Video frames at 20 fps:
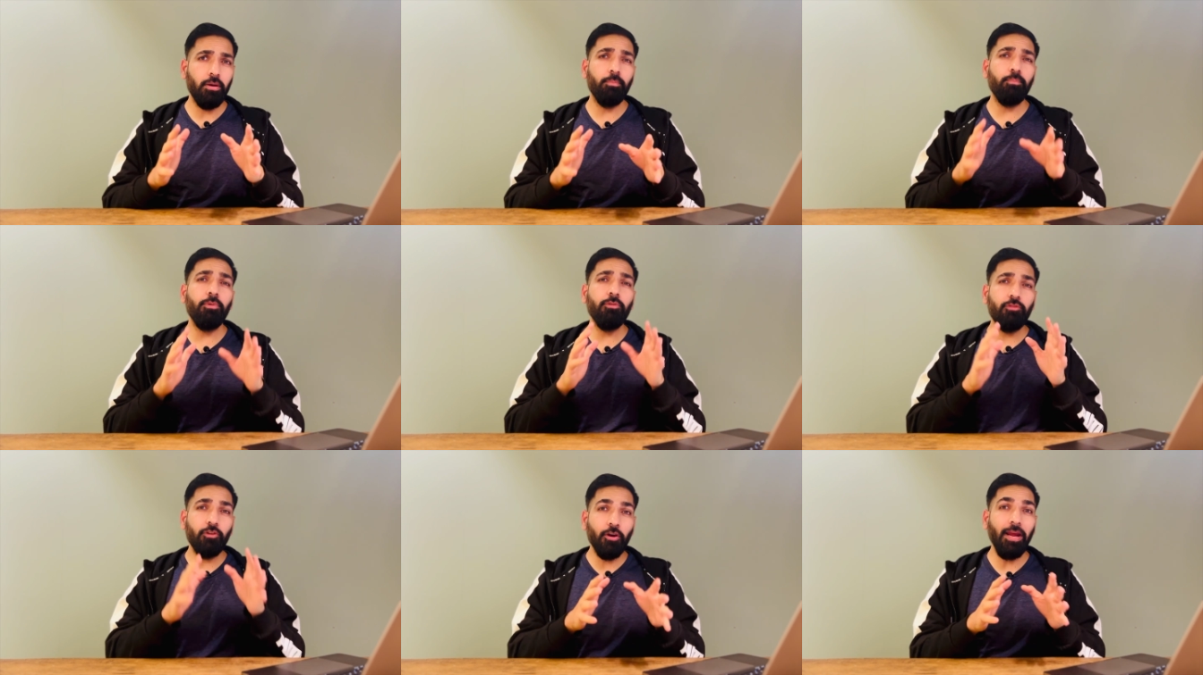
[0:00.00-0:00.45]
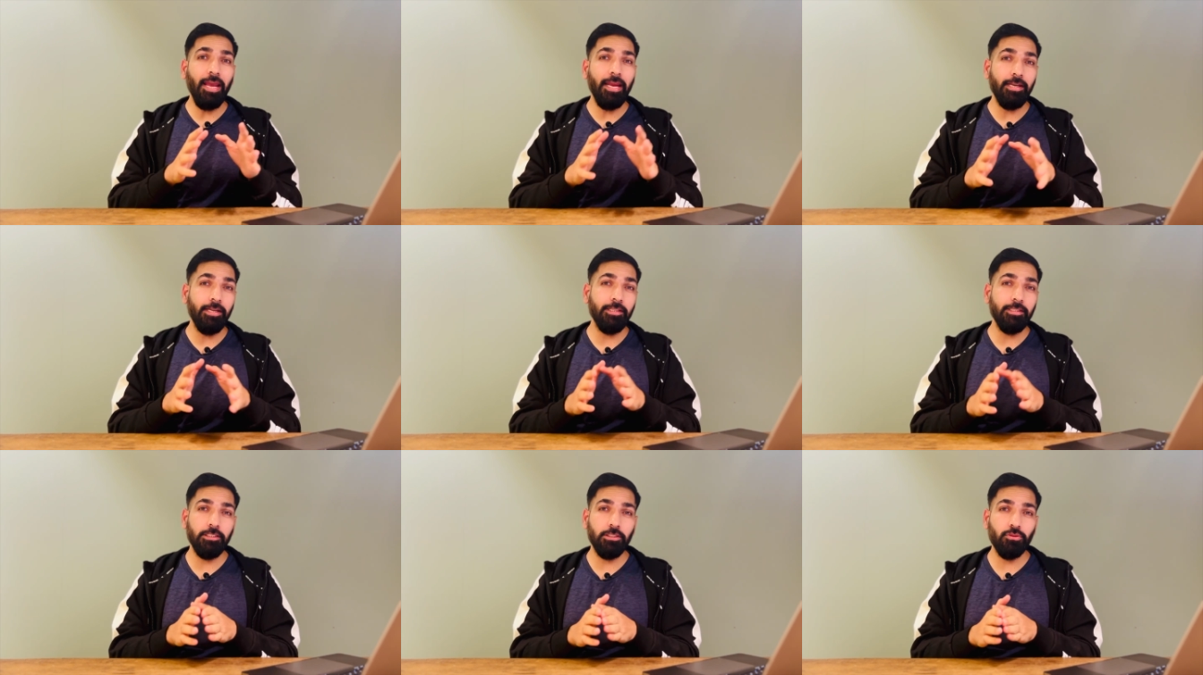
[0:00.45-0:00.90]
before
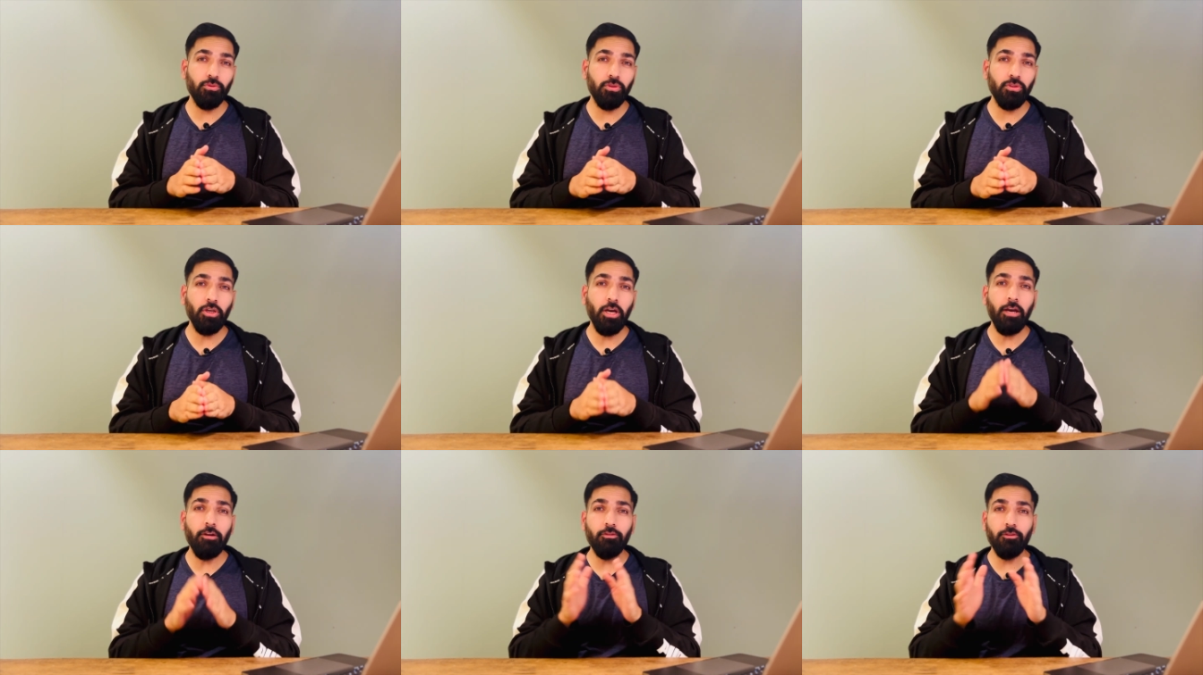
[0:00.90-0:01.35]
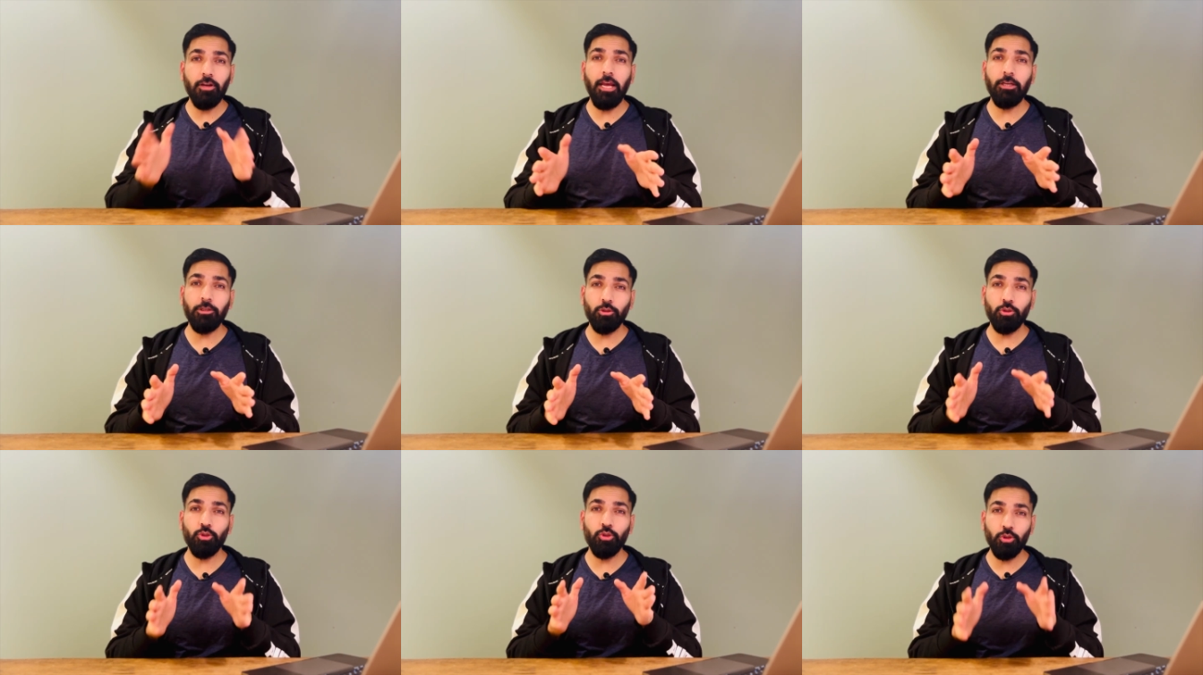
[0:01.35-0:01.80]
ending this video, I would
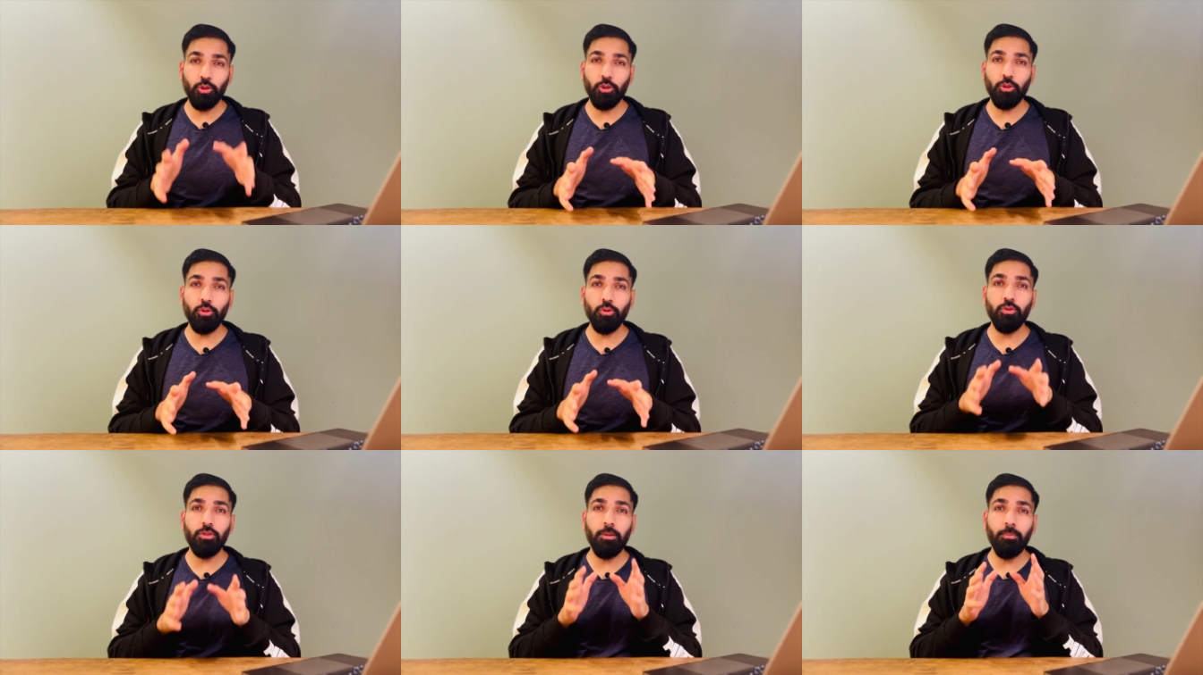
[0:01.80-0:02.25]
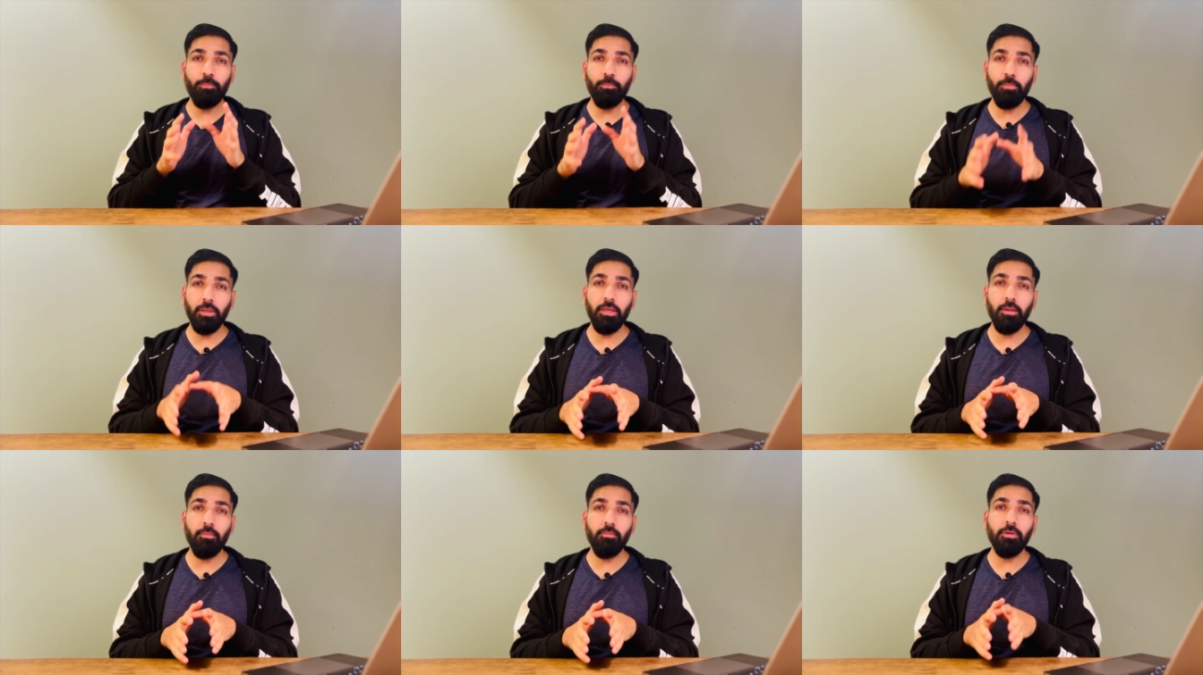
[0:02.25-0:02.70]
like to show you the
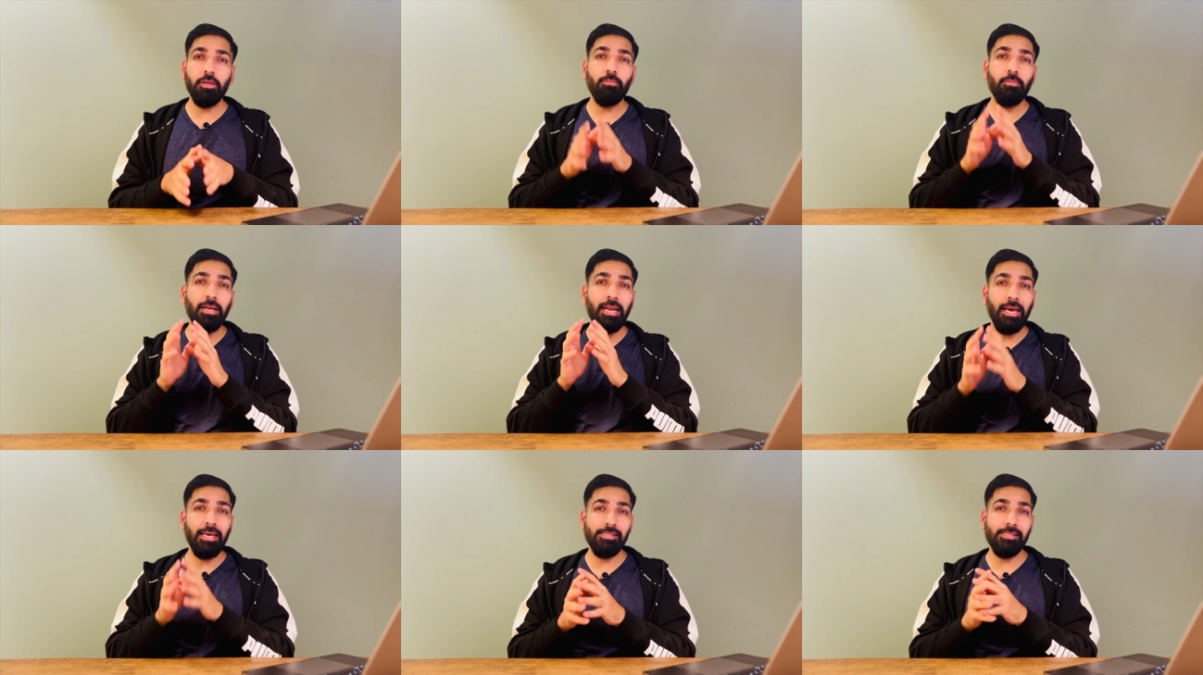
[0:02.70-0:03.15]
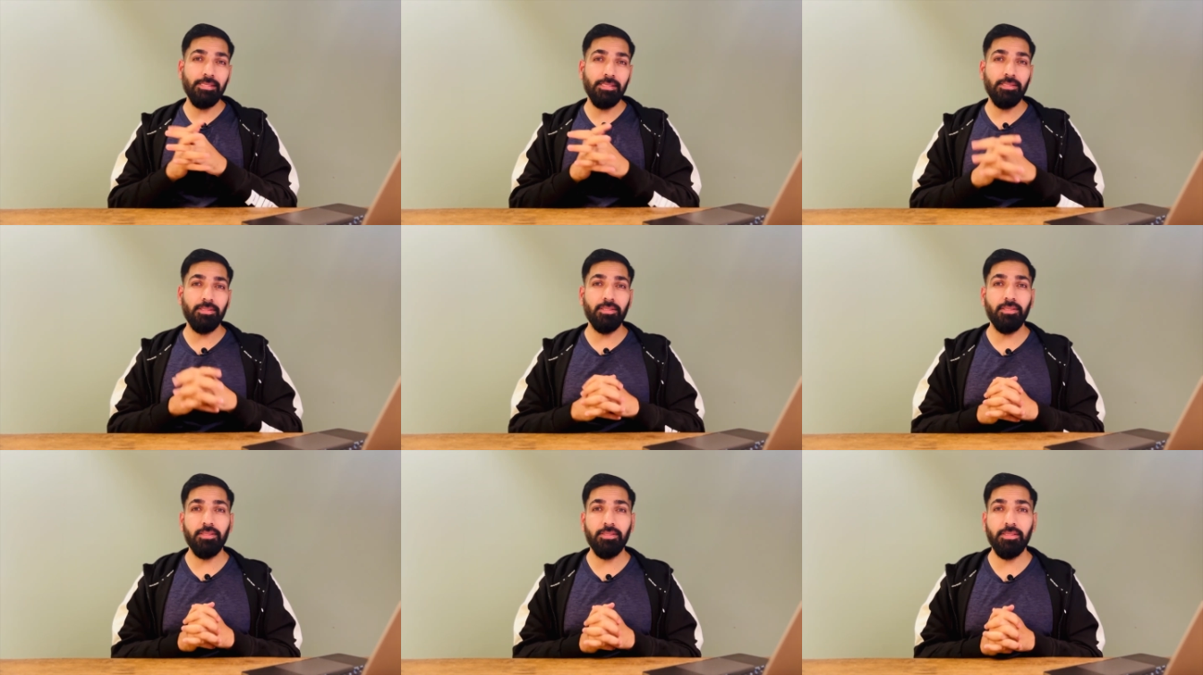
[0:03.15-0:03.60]
premium
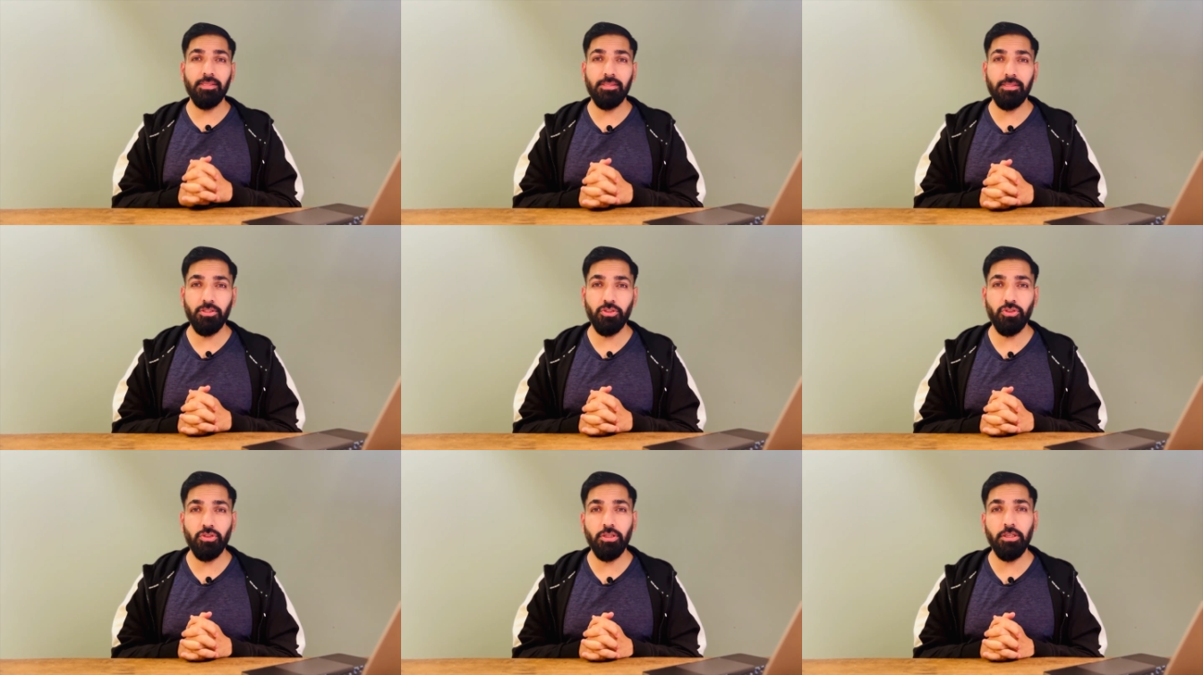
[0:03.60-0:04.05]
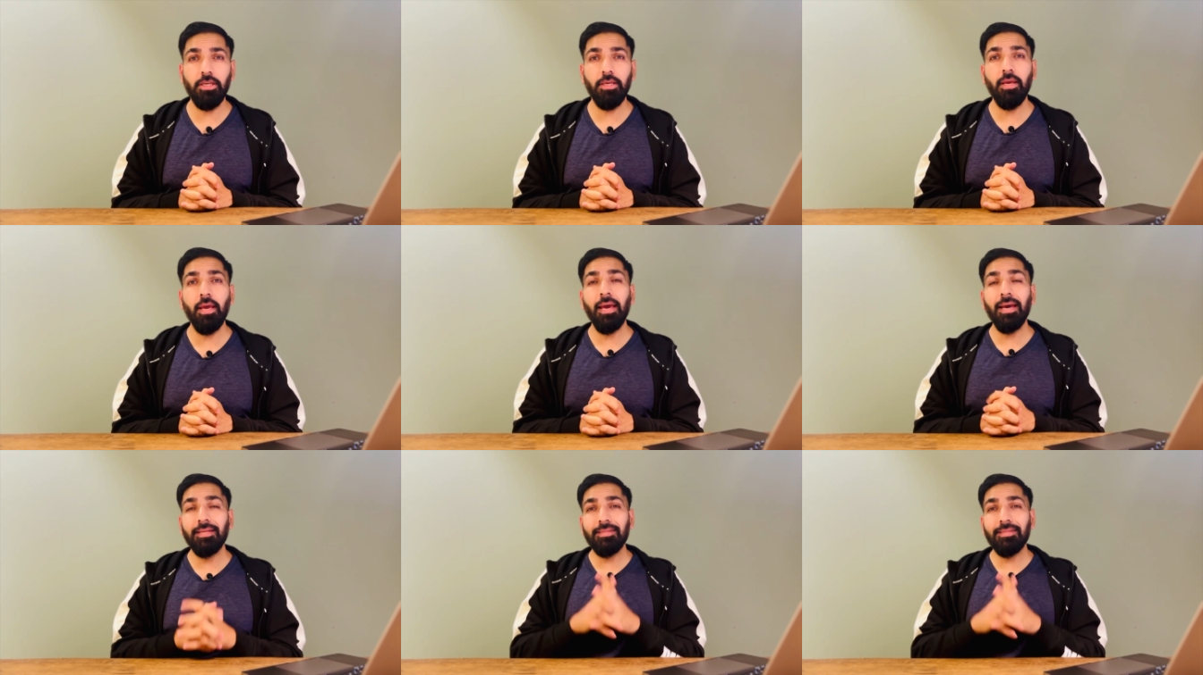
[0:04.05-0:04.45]
license decision tree